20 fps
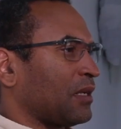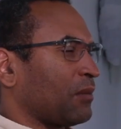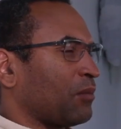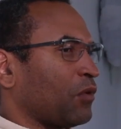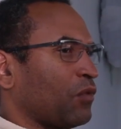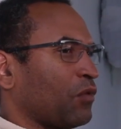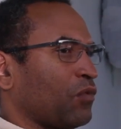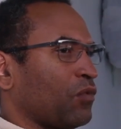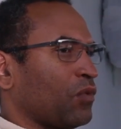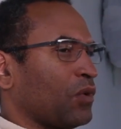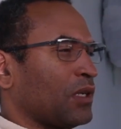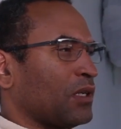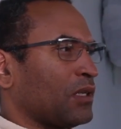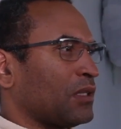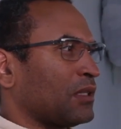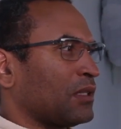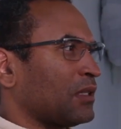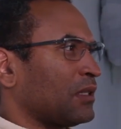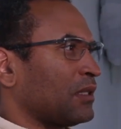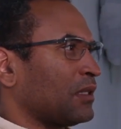type of
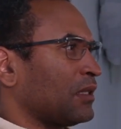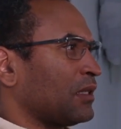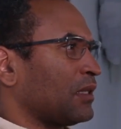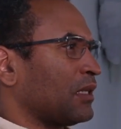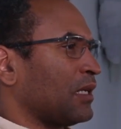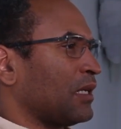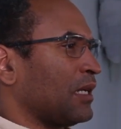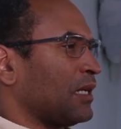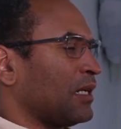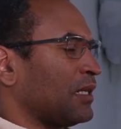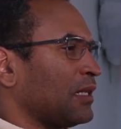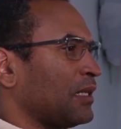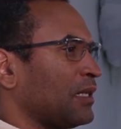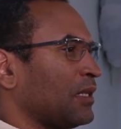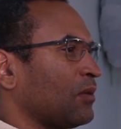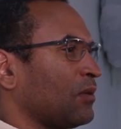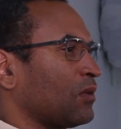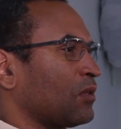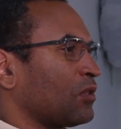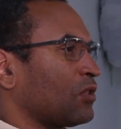wind. And
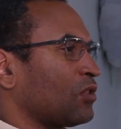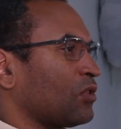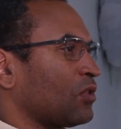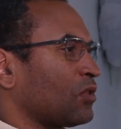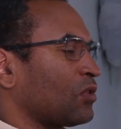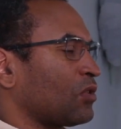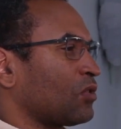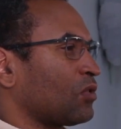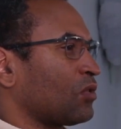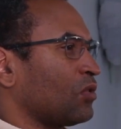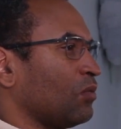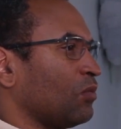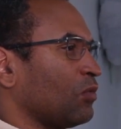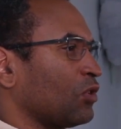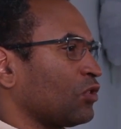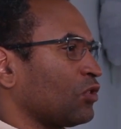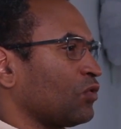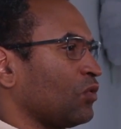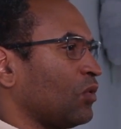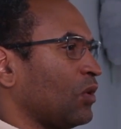then there was just so
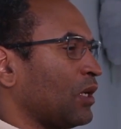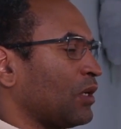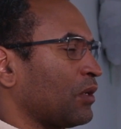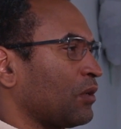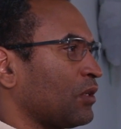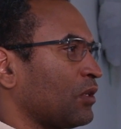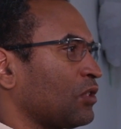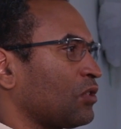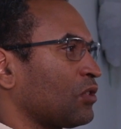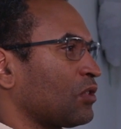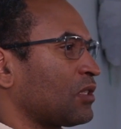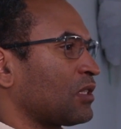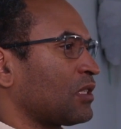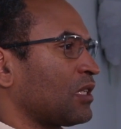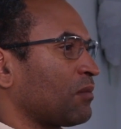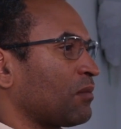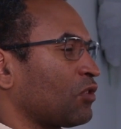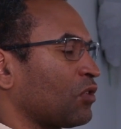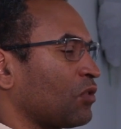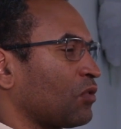much water. It
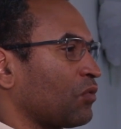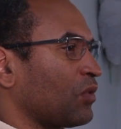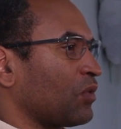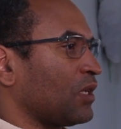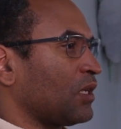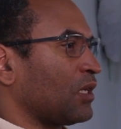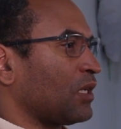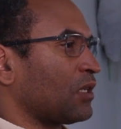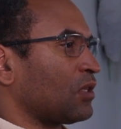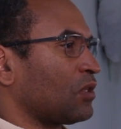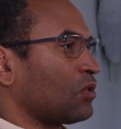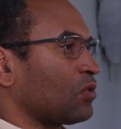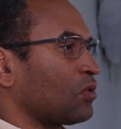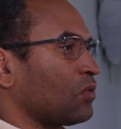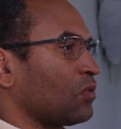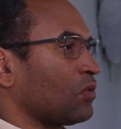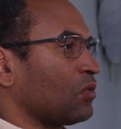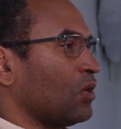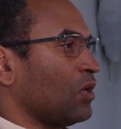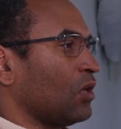just kept on raining, and so